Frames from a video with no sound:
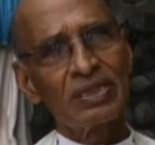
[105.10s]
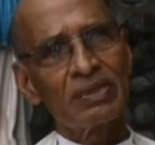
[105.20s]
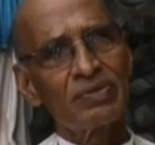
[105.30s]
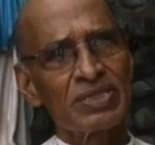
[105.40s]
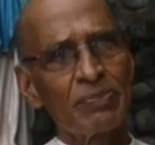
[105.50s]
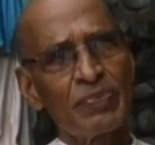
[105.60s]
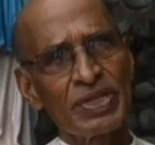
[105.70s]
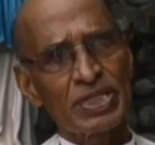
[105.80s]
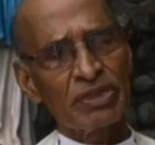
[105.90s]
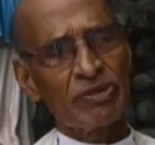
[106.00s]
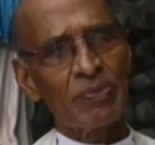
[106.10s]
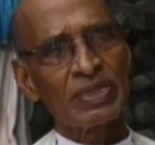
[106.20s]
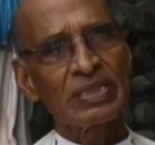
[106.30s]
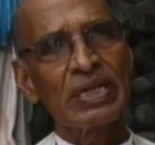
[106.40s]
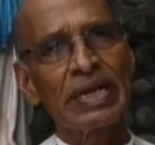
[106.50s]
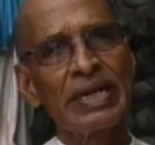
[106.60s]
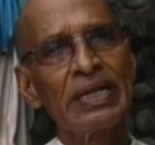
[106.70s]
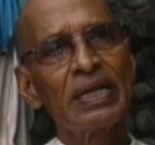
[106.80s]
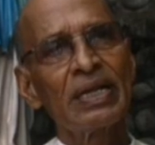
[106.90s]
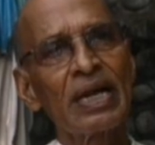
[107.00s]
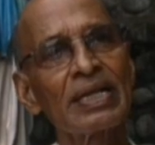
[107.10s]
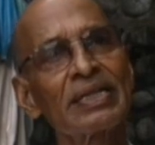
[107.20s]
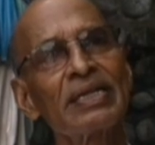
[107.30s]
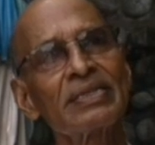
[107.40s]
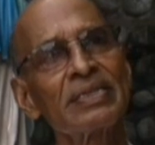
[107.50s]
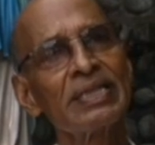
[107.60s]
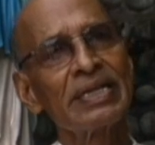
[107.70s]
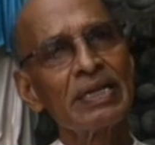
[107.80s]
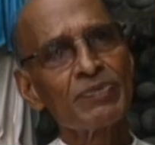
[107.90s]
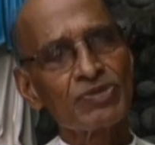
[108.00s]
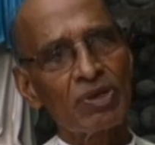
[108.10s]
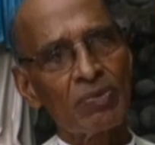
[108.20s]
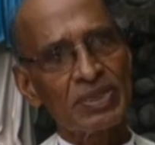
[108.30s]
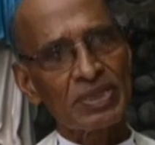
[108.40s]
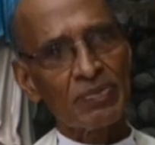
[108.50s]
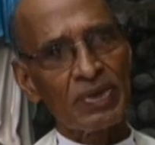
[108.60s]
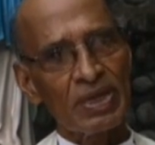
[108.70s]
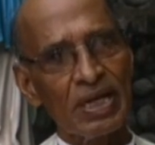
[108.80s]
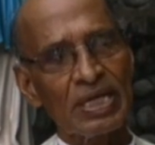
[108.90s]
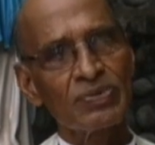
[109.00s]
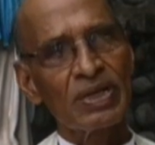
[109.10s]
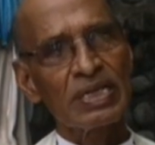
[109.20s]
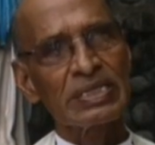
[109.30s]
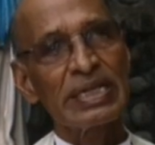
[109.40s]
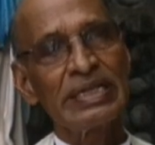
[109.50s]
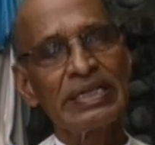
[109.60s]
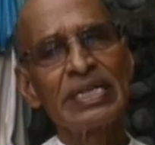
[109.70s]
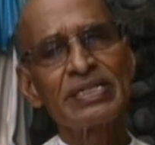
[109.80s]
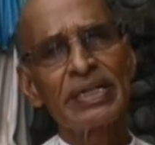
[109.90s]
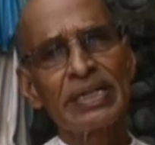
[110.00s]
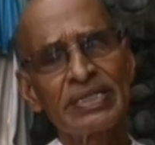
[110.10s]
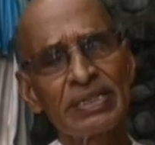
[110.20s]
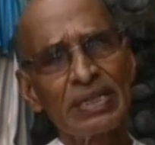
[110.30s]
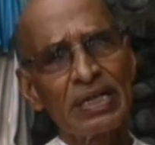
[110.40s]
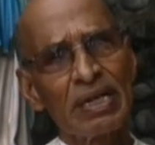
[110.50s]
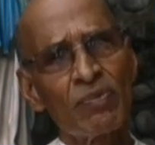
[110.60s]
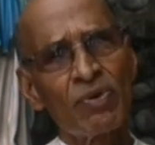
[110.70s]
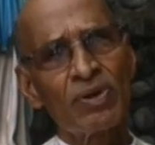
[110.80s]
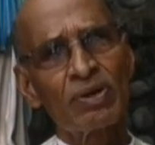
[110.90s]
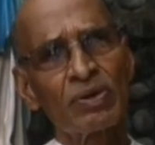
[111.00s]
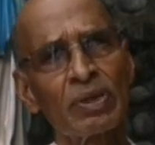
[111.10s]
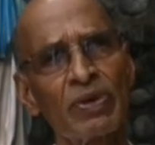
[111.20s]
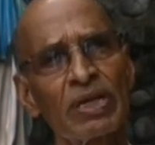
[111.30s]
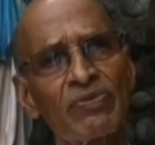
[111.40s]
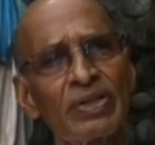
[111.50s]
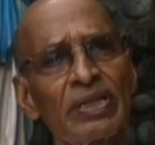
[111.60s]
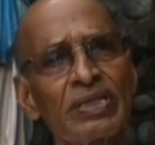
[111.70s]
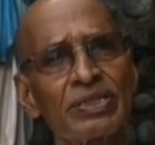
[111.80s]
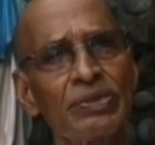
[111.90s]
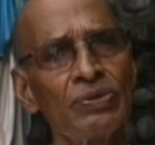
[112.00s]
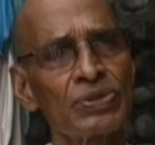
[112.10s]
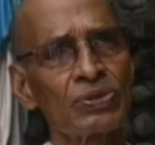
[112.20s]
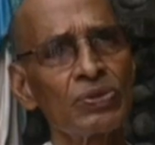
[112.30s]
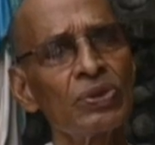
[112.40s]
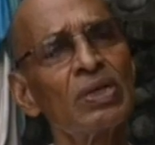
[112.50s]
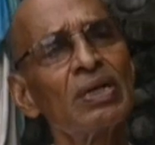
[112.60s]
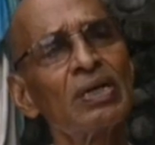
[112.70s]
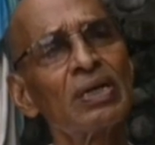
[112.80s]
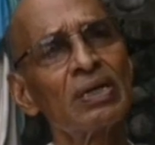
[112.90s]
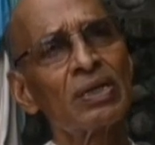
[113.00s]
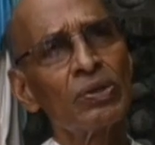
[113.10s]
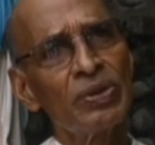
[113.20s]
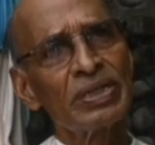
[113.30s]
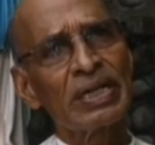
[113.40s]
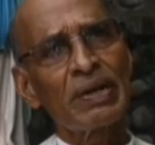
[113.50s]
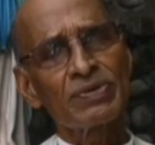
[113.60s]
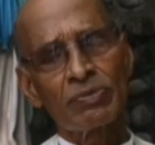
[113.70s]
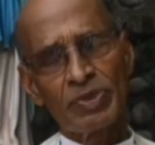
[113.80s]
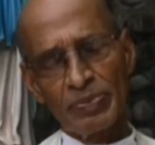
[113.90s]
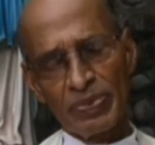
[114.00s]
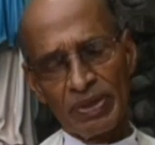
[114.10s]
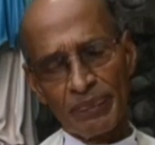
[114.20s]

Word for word: with some pictures of our Blessed Lady and then sing hymns to our Blessed Mother as well as narrate incidents about uh, the wonderful things she used to uh, do in the lives of people.